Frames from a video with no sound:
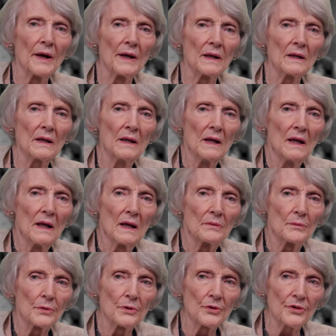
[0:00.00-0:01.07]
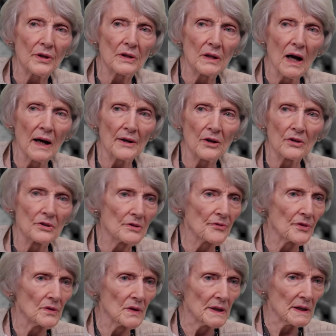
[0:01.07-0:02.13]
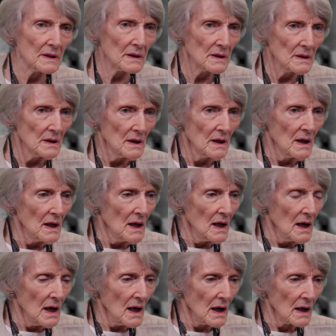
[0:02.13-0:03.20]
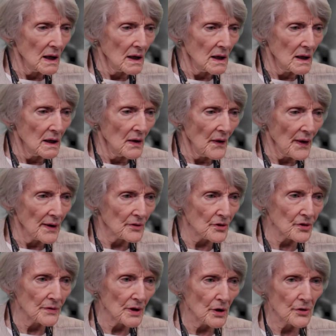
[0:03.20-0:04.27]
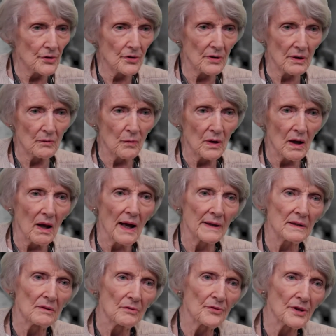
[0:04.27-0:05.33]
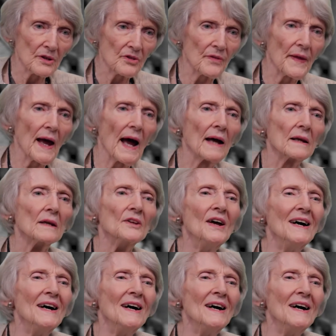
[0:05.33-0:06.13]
and Bruce had not heard of the LINC. Uh, and Severo said, Well, I can fix that.